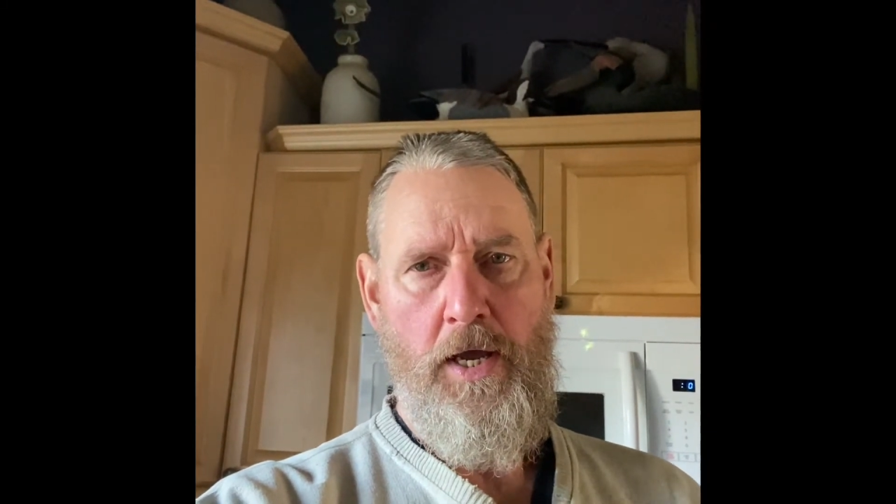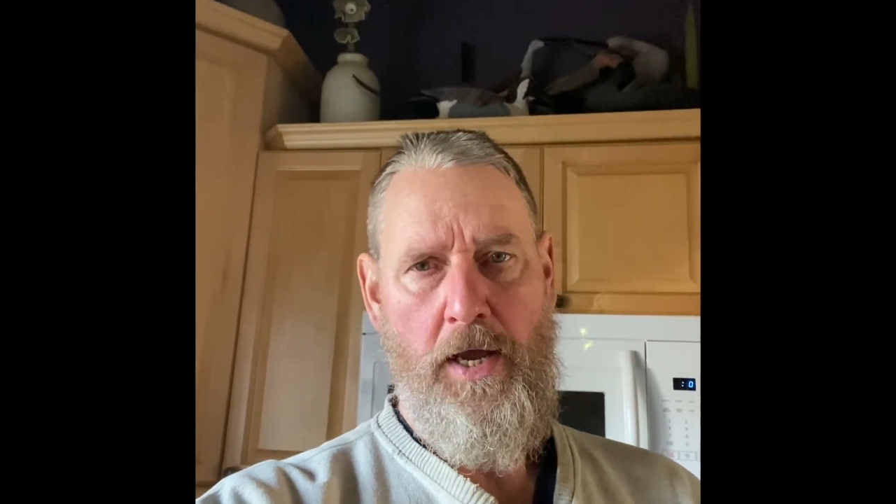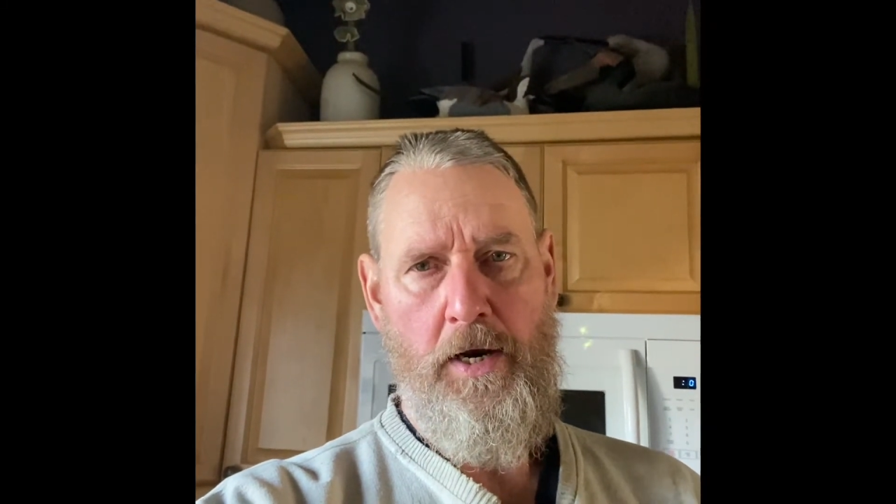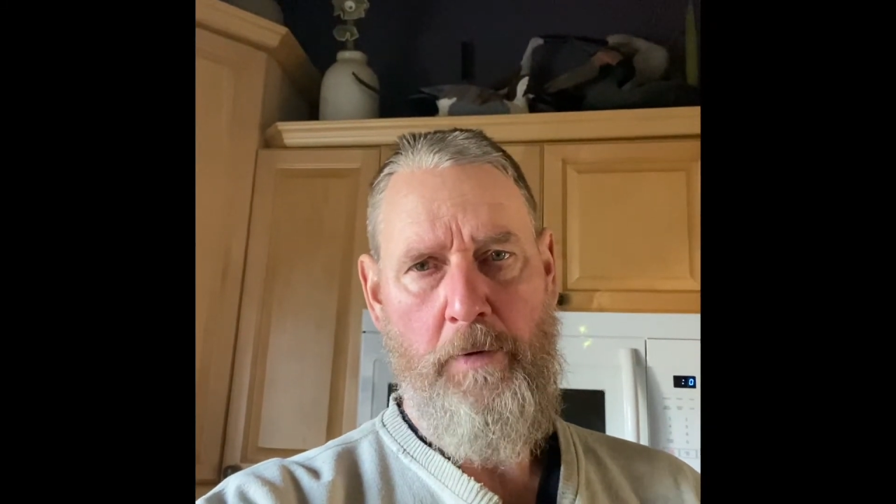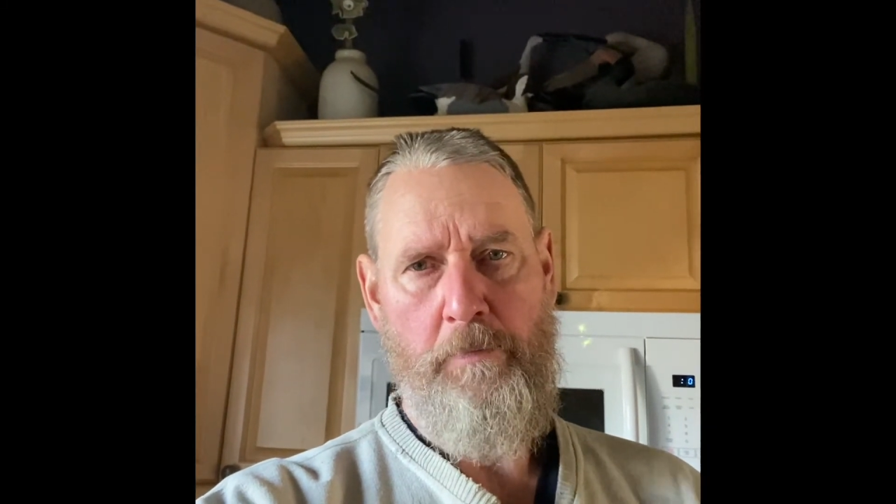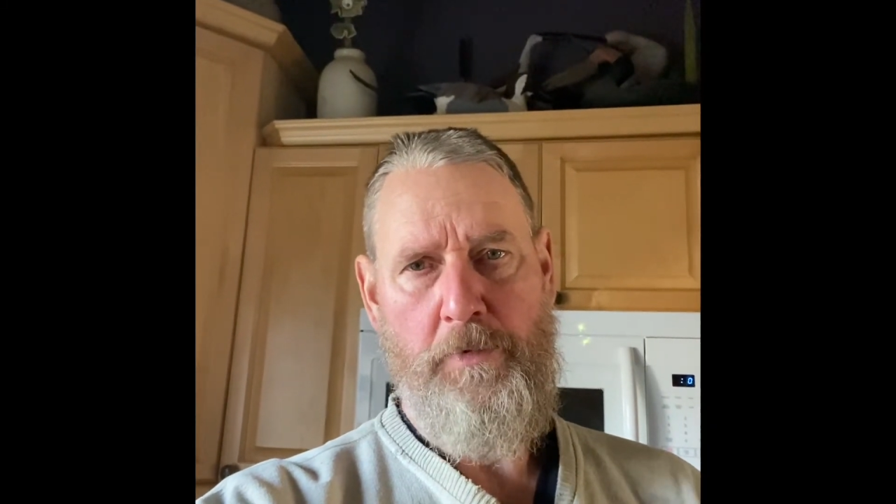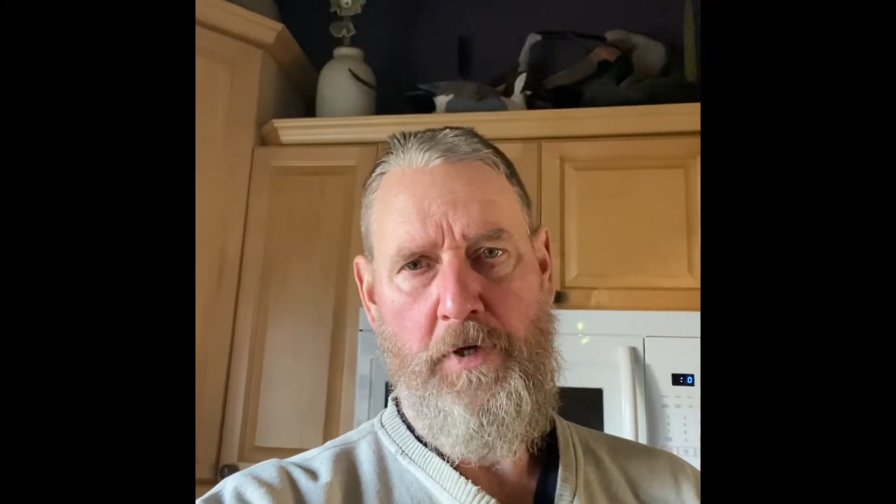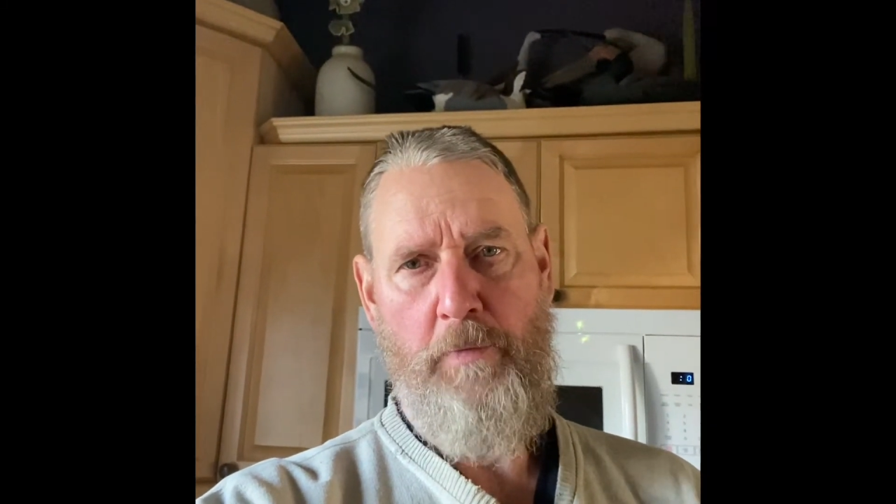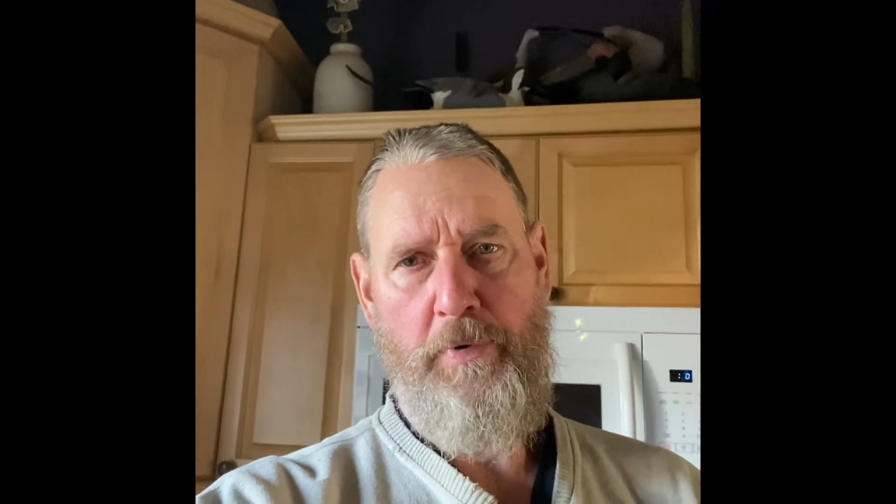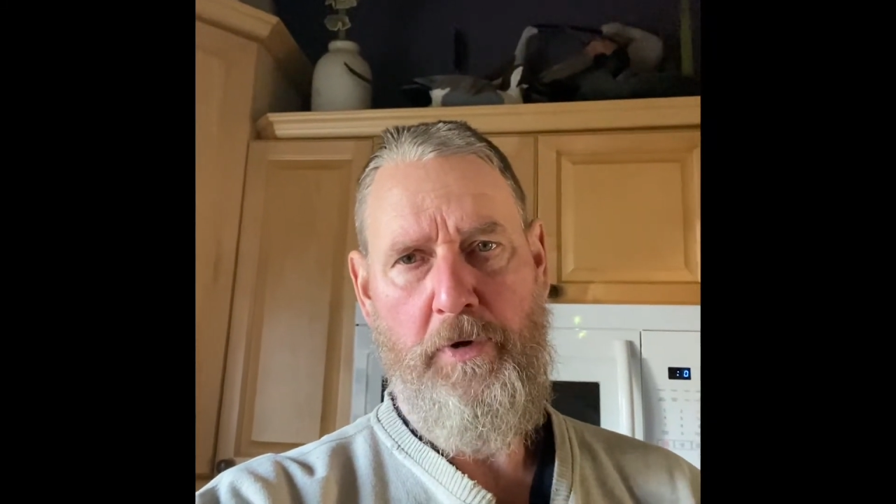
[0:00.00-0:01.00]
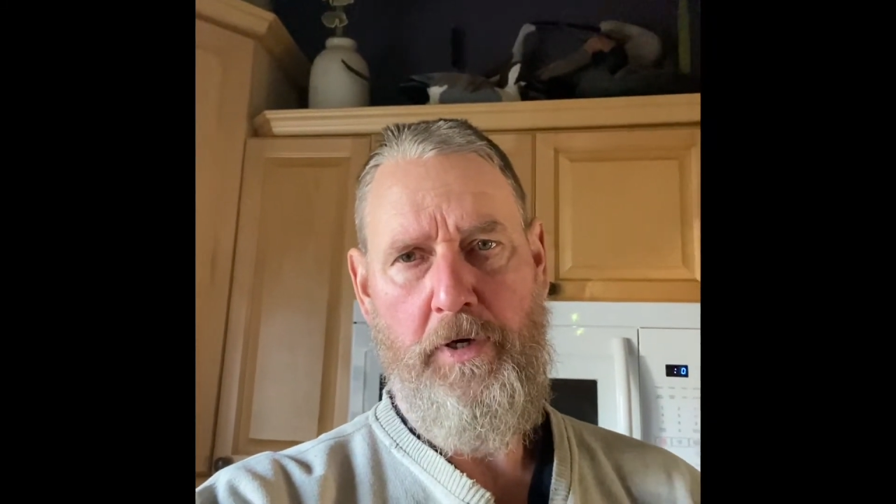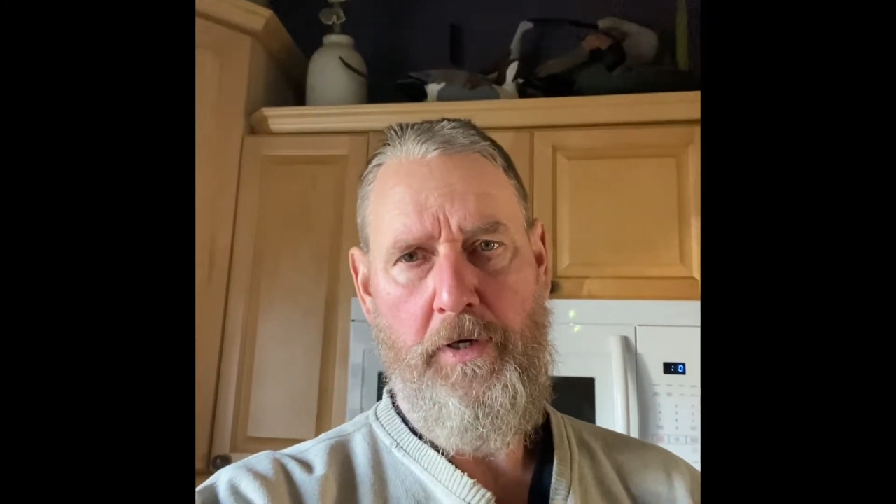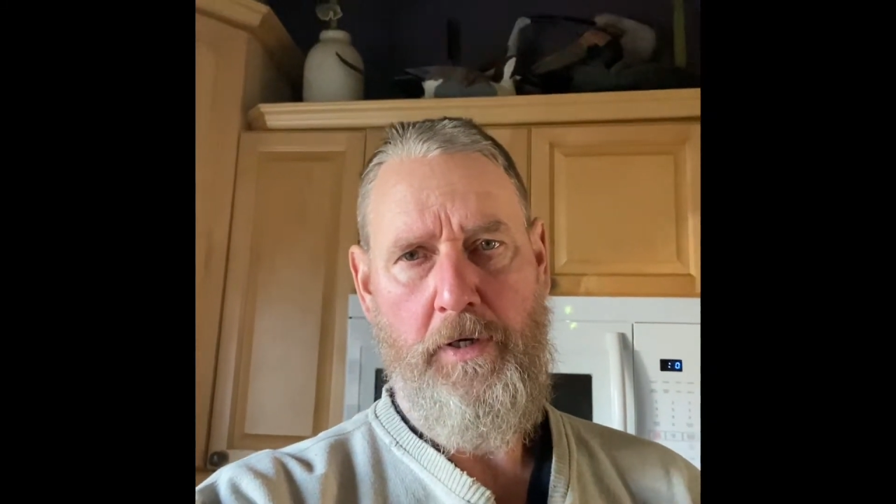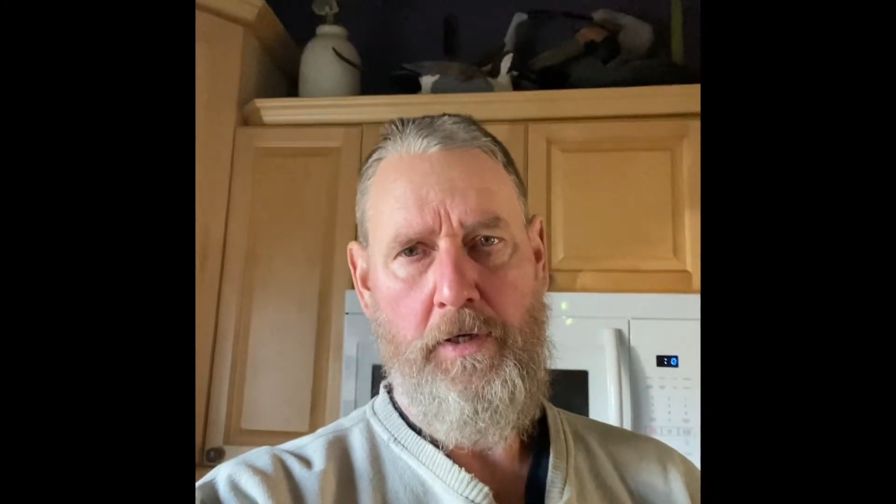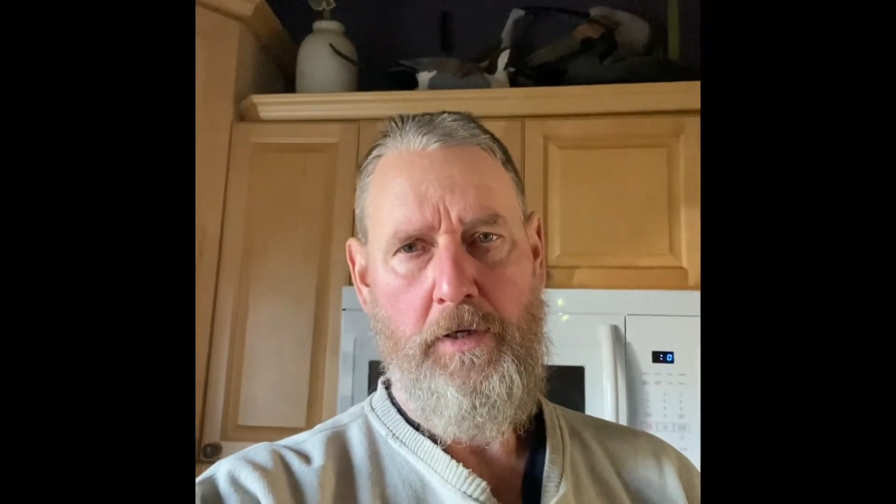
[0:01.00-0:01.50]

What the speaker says: and I'm tempering